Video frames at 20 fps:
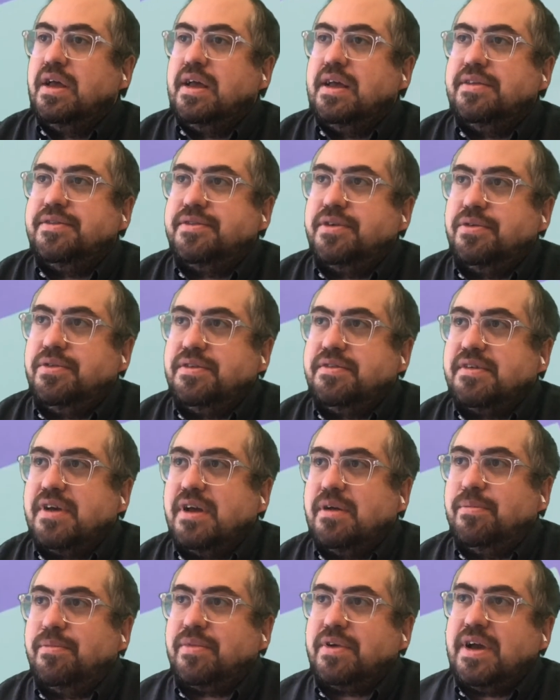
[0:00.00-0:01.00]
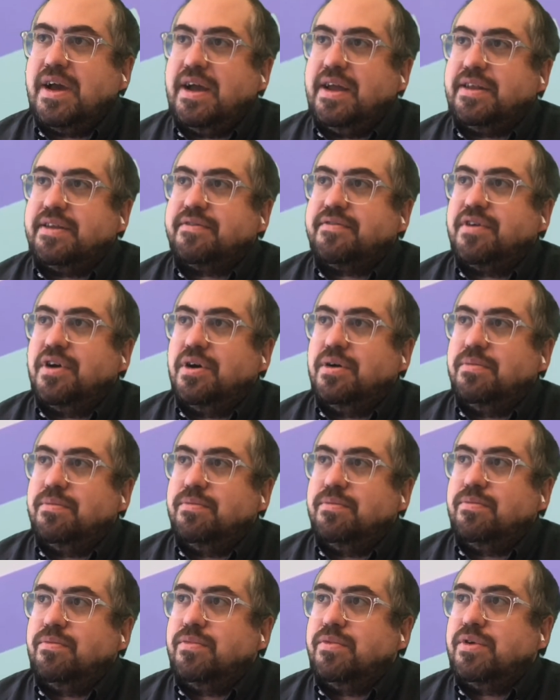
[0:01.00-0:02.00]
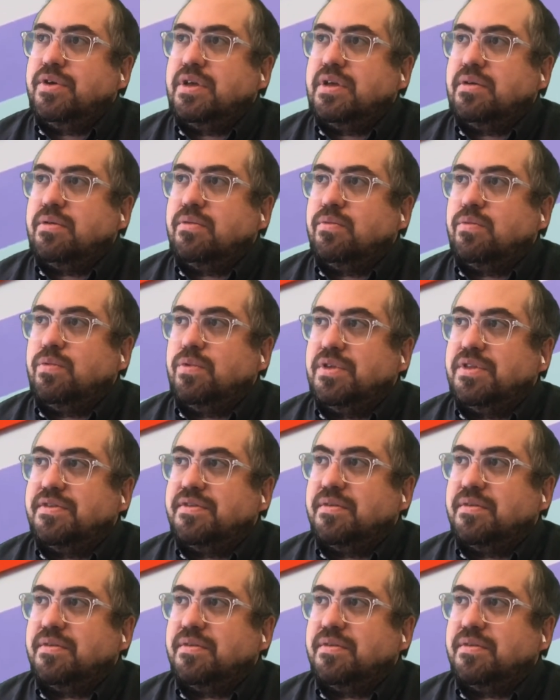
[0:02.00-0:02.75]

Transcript: And so these kind of come with